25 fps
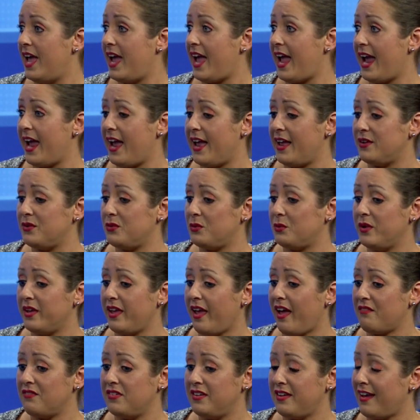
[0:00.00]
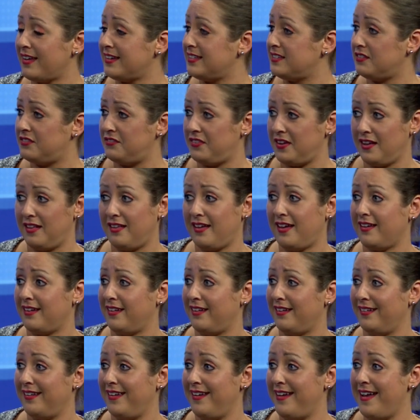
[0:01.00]
And we have yet to fail at
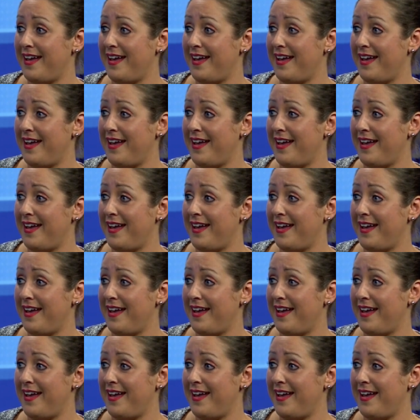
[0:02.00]
it,